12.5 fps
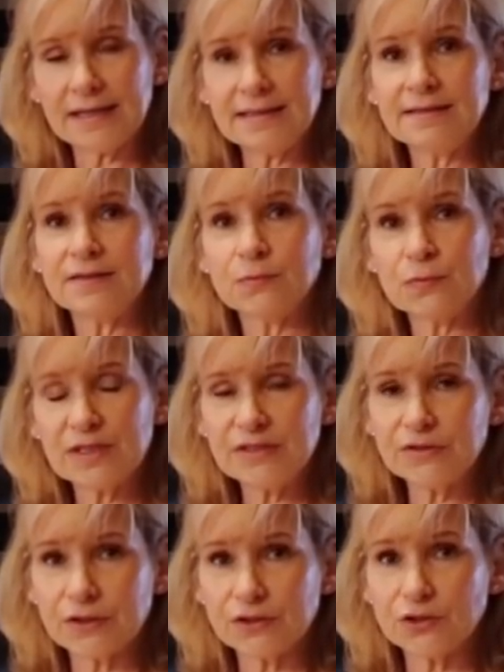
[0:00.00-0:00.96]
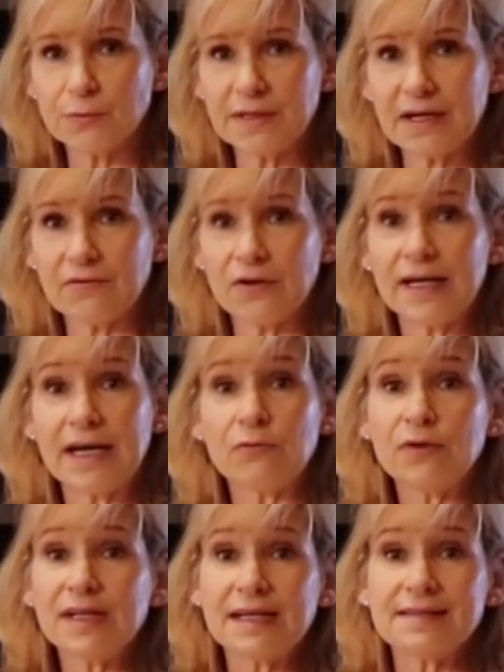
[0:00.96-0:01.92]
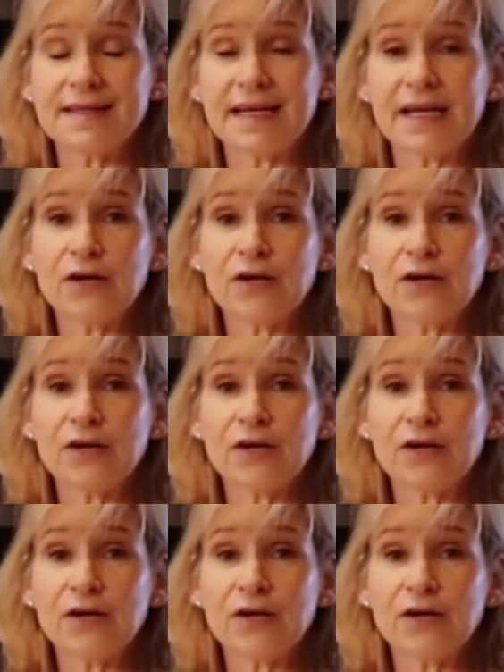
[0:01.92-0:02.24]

I did some research or whatever, and I realized that